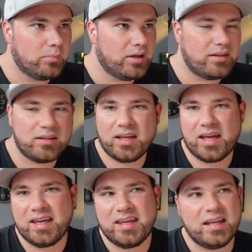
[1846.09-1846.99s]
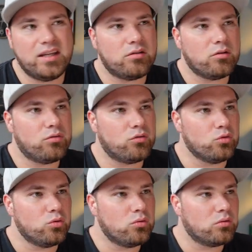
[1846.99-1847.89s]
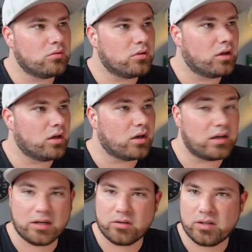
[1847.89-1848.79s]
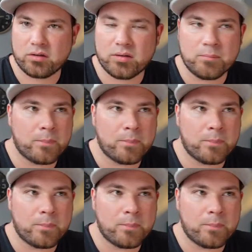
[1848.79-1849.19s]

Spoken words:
but I get it through Cloudinary.